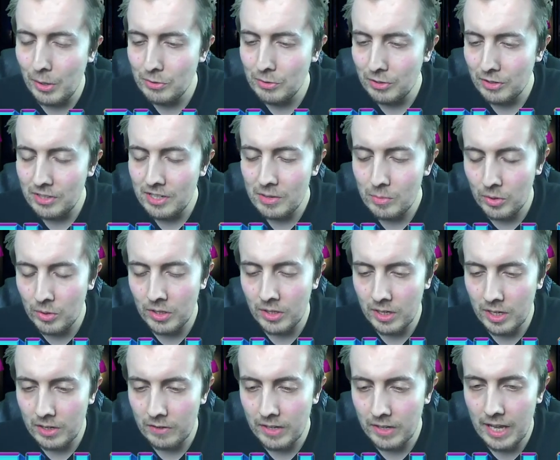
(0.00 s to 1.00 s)
so I did want to
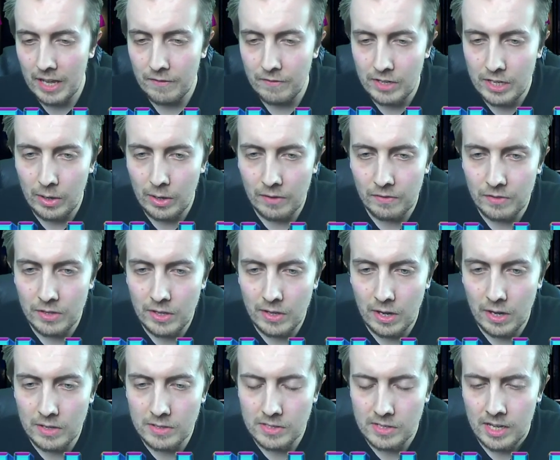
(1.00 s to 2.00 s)
kind of get a video out for you
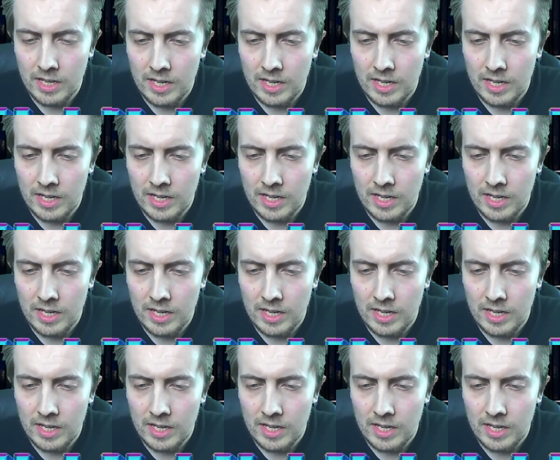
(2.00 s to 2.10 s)
guys.